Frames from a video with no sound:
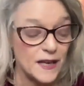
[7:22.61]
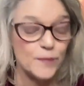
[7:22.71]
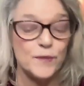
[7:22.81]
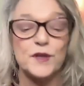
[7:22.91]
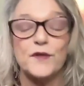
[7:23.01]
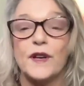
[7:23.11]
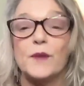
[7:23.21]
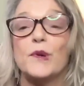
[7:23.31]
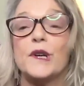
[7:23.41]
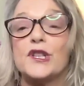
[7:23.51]
keep this
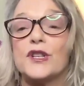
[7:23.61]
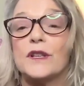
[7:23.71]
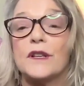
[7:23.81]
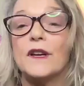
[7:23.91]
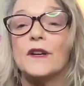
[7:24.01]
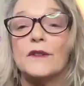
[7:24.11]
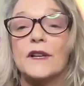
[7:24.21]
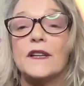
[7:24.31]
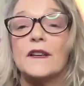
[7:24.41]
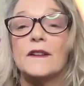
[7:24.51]
vibration
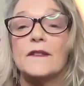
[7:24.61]
going.